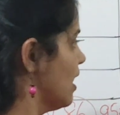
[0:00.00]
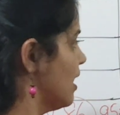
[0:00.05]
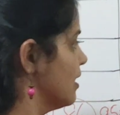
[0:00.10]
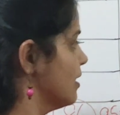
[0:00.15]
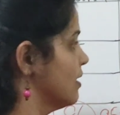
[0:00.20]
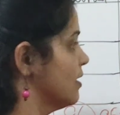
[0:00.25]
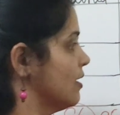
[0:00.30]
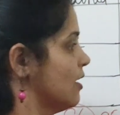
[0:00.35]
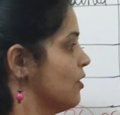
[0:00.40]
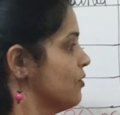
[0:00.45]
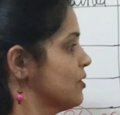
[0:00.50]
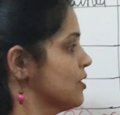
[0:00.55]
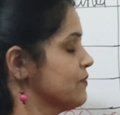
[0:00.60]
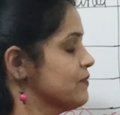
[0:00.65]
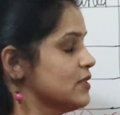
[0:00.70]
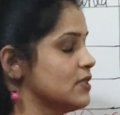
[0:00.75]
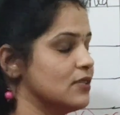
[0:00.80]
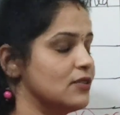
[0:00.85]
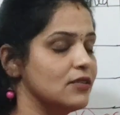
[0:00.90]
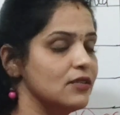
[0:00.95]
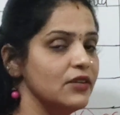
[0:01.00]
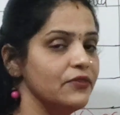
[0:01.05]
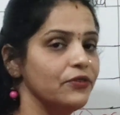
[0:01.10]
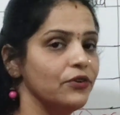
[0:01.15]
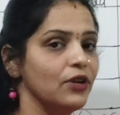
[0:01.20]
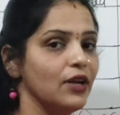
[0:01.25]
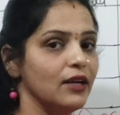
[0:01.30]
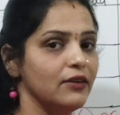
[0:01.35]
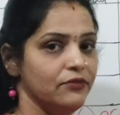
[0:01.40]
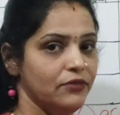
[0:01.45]
and out of 60 if
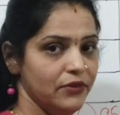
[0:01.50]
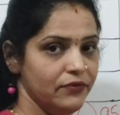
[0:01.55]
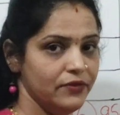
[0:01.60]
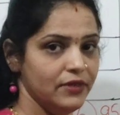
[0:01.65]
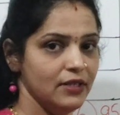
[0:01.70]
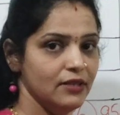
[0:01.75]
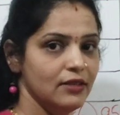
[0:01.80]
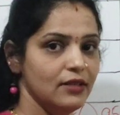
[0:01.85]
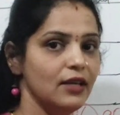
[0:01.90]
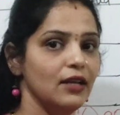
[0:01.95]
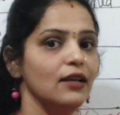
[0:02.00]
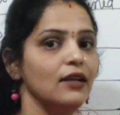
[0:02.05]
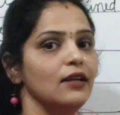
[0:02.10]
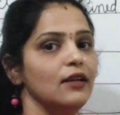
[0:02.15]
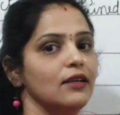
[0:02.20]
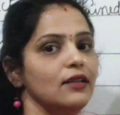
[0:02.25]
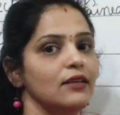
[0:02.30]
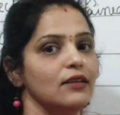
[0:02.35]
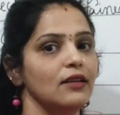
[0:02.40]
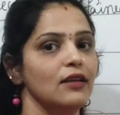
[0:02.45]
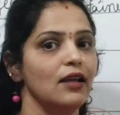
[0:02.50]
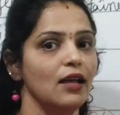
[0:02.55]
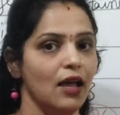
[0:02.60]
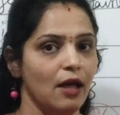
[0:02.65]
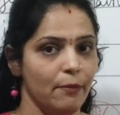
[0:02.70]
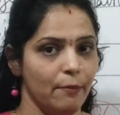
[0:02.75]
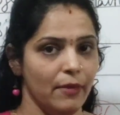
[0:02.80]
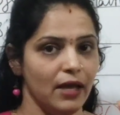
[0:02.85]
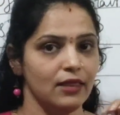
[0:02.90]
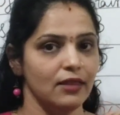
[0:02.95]
you get 53 in
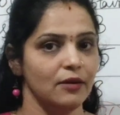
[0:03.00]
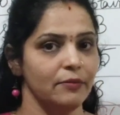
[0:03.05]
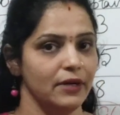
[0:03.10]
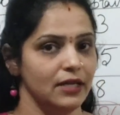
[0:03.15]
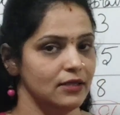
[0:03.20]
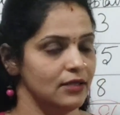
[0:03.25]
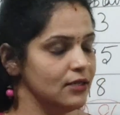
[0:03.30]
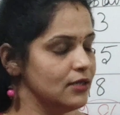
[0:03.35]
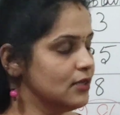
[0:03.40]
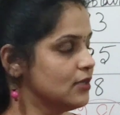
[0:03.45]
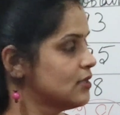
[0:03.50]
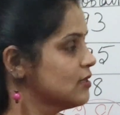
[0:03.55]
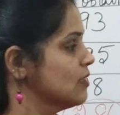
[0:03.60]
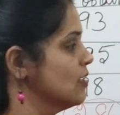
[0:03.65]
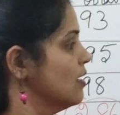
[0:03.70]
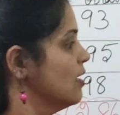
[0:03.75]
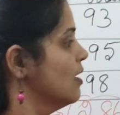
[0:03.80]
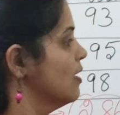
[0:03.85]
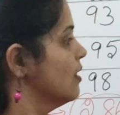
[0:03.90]
mathematics,